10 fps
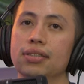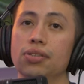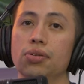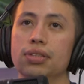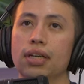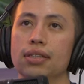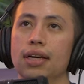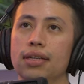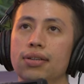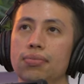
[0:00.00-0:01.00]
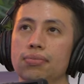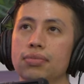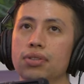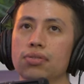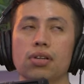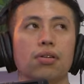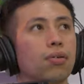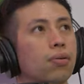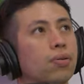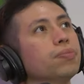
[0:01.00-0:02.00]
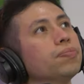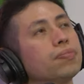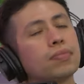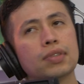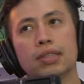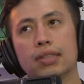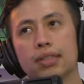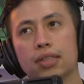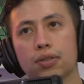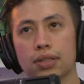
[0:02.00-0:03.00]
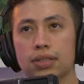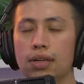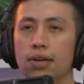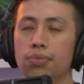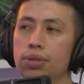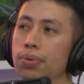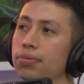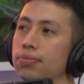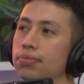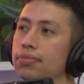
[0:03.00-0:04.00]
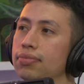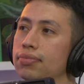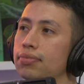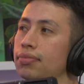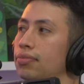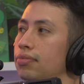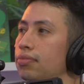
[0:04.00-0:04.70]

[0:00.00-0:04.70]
You always get a tiny home. Those little, this uh, Home Depot. Yeah, you can get one of